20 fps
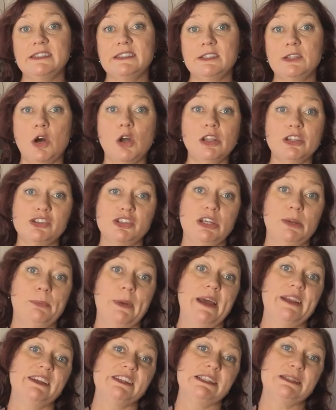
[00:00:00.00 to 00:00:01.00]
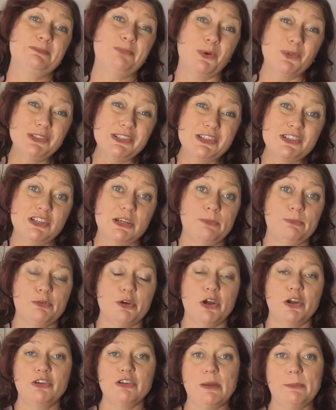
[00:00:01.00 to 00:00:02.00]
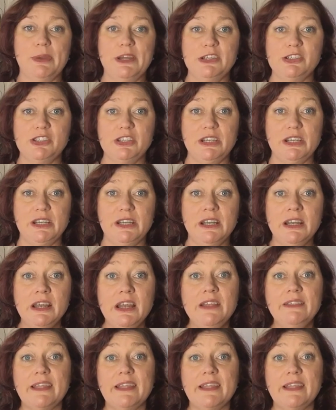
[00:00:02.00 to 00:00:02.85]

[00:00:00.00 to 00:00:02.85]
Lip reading: scholarship and a sponsorship program each year.